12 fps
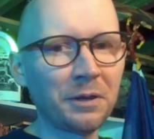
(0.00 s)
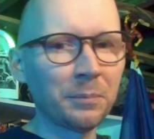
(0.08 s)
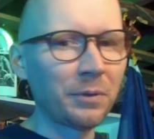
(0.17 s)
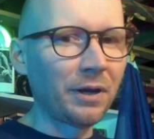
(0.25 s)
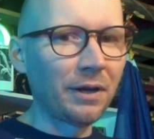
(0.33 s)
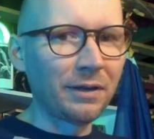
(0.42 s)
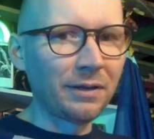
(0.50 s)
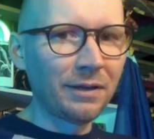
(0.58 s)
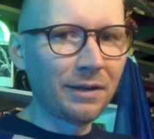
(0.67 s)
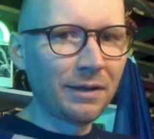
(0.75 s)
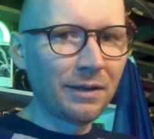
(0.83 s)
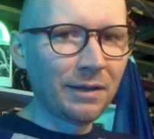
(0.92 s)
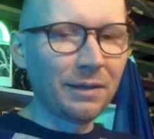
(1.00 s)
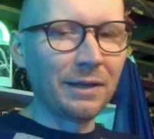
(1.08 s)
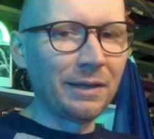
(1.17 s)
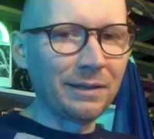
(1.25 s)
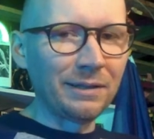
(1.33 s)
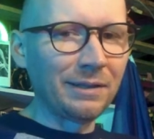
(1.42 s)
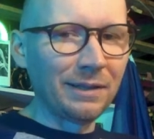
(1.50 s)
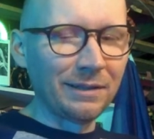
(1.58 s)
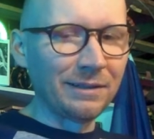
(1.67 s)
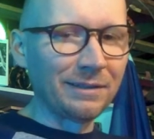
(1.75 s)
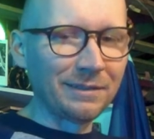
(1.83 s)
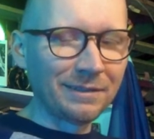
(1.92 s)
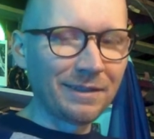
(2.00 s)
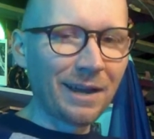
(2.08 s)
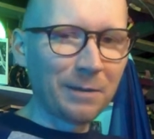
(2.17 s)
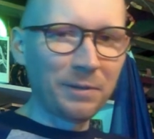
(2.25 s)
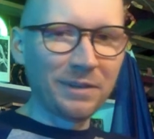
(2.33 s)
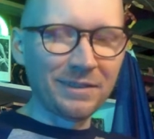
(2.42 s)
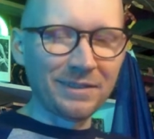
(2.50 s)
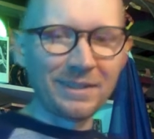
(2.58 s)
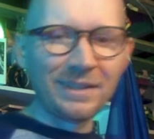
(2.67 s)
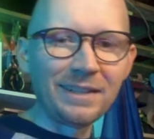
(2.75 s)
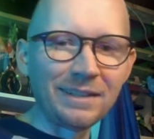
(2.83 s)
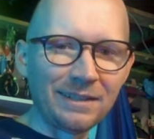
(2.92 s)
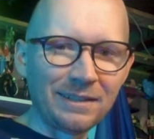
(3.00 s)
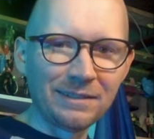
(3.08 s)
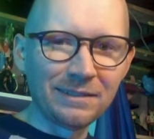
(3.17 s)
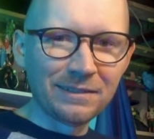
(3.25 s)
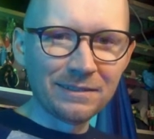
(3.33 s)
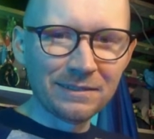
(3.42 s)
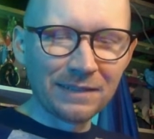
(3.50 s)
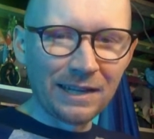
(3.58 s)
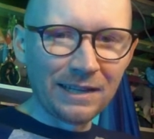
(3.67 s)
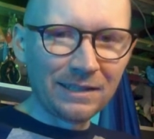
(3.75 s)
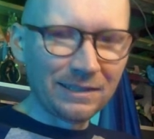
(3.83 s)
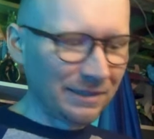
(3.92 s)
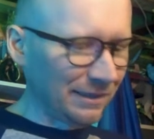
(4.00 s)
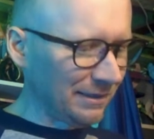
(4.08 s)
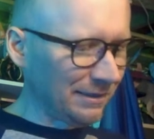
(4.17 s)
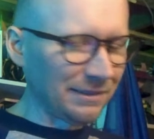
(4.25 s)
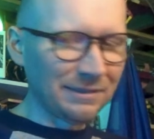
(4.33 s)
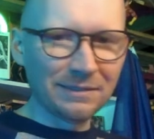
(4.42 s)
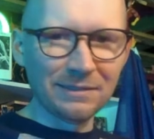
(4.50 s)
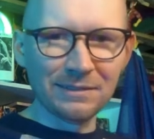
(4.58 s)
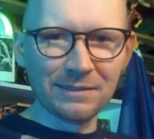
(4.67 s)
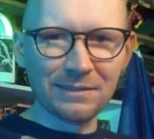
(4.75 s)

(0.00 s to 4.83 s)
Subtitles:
But it's got to be the T, right? It's just the